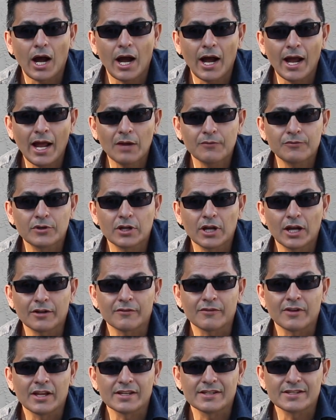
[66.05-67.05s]
I have to kind
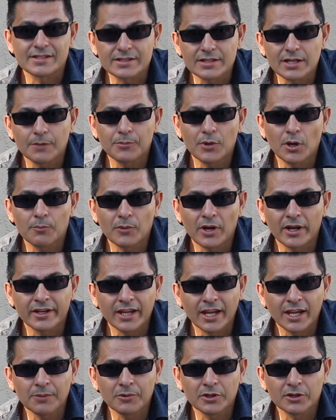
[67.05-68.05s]
of step up my
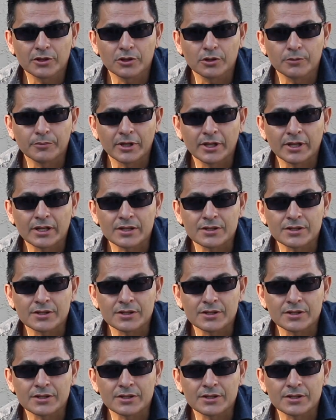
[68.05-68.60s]
game a little bit